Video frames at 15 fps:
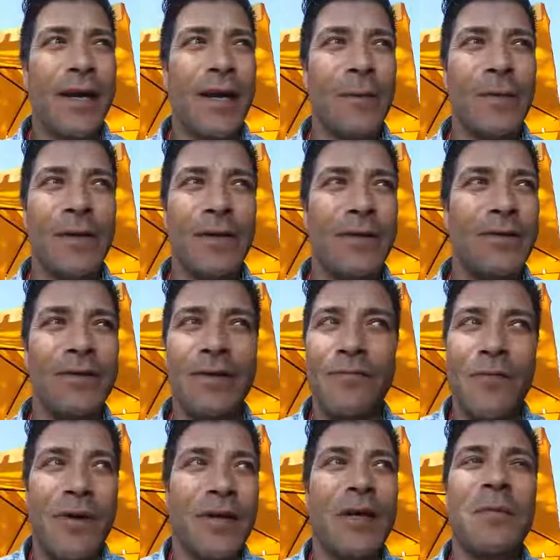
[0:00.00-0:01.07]
I mean, you don't
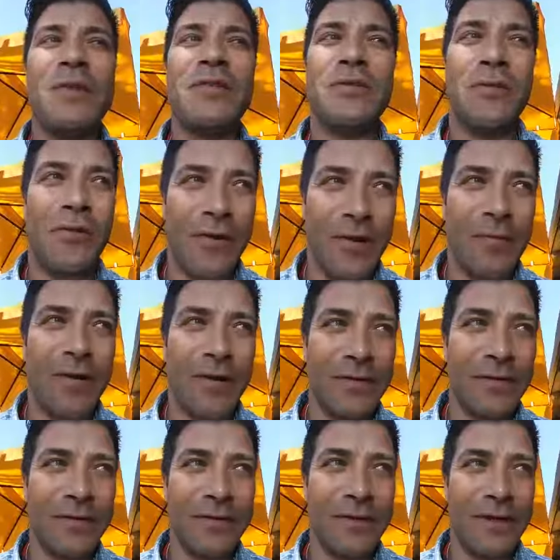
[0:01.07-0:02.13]
even want to get me started
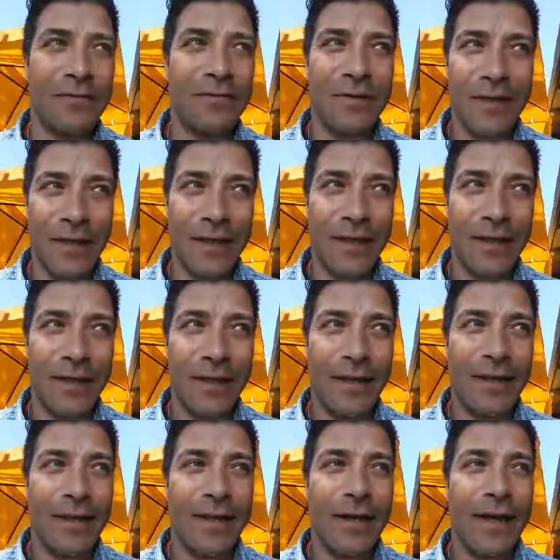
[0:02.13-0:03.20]
about this stuff. Really,
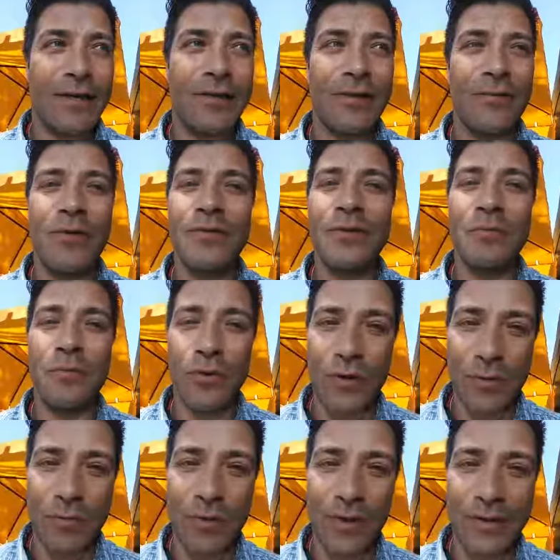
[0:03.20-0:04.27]
I should have wrote some
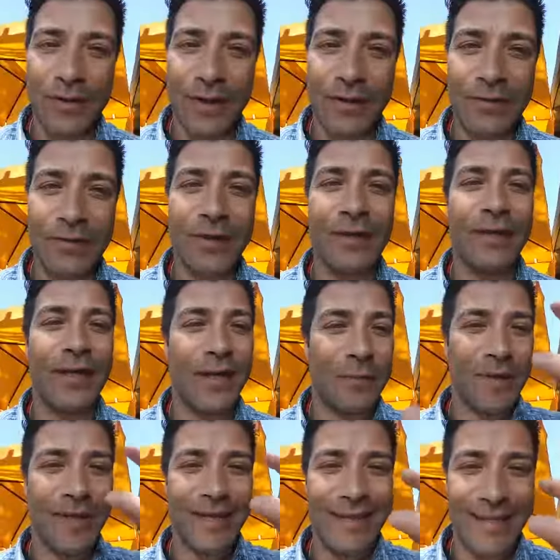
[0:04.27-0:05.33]
bullet points down so I could keep
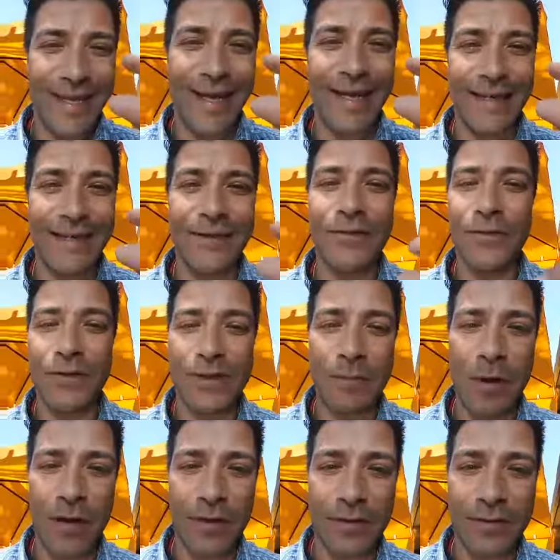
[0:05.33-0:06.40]
it contained into a
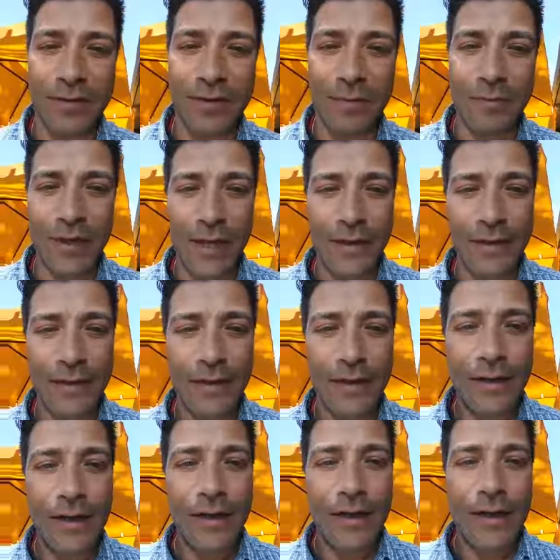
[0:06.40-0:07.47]
small little subject.
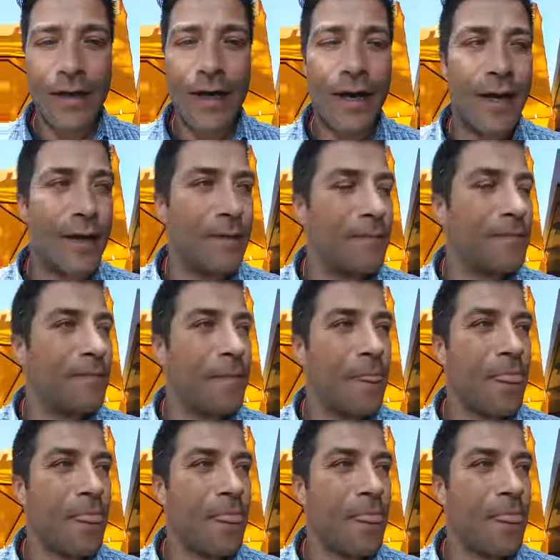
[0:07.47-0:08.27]
Um,